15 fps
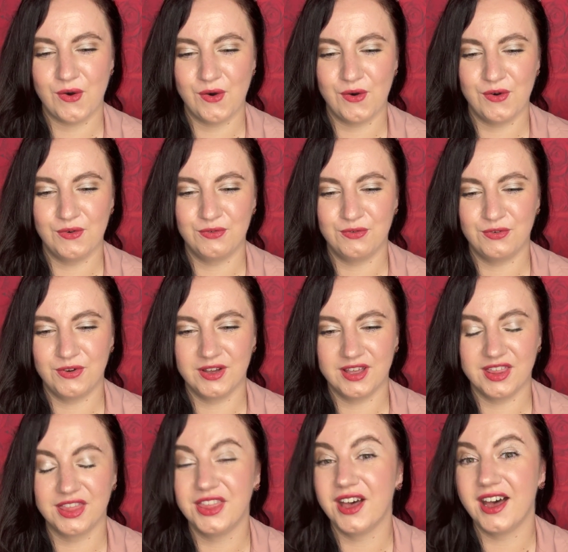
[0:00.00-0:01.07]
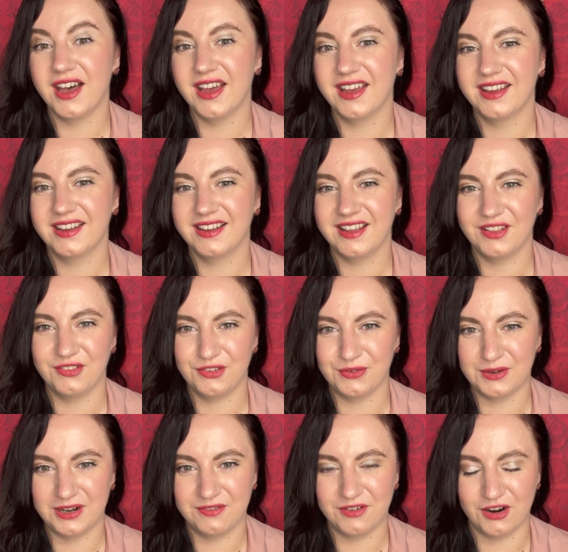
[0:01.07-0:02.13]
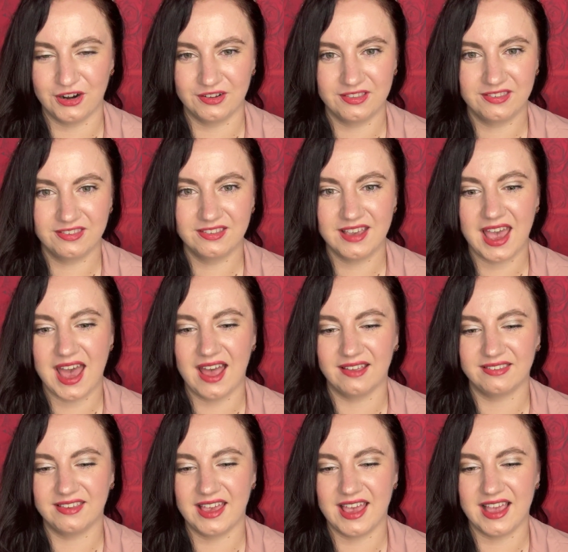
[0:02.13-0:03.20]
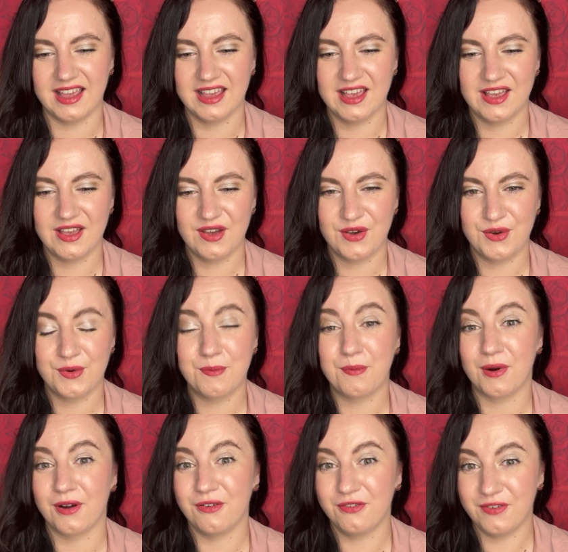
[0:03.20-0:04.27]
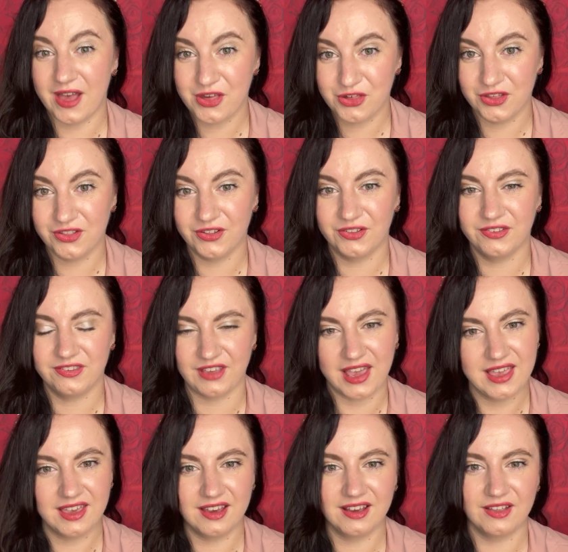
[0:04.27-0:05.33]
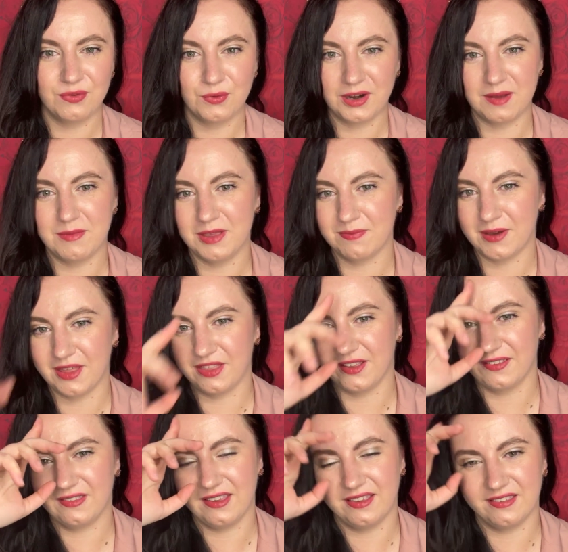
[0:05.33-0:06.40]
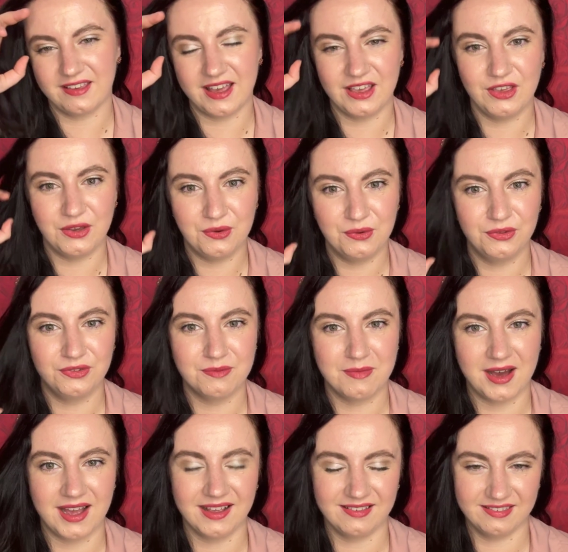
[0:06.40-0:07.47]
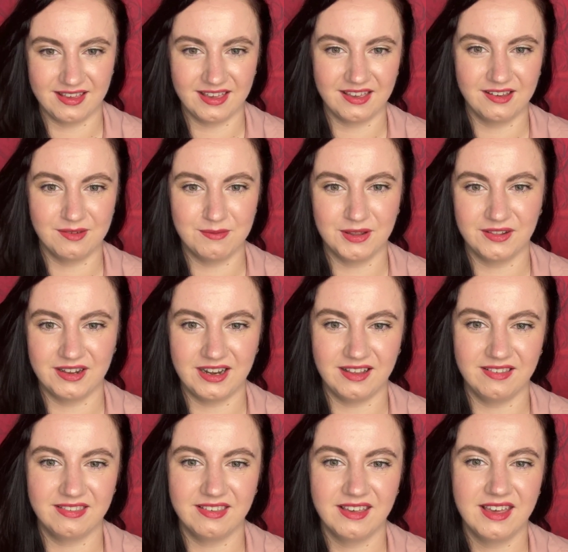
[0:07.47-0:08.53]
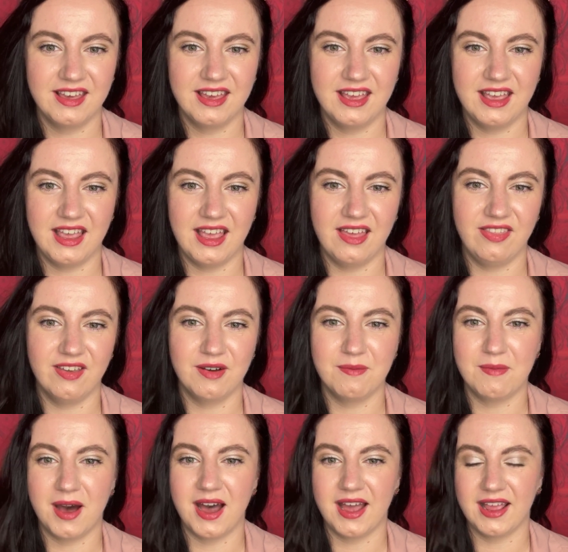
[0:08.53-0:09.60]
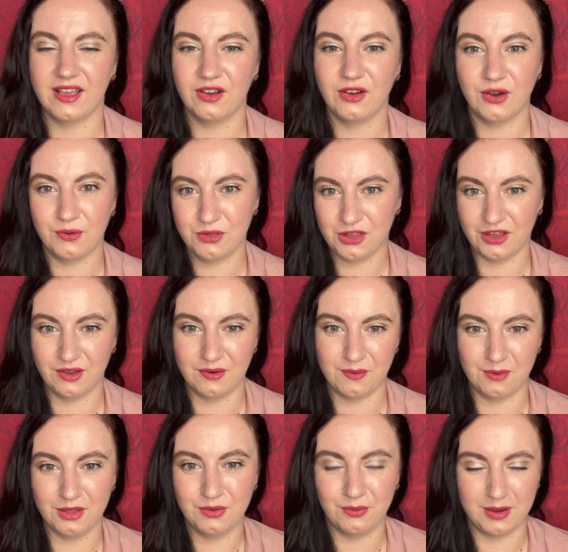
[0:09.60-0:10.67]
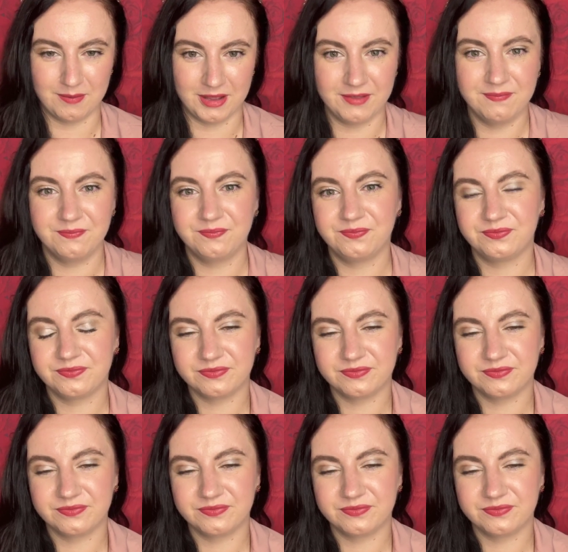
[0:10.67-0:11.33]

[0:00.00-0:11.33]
of the intuitive arts, as a professional psychic, and what I mean by this is I use my psychic abilities in my coaching with women.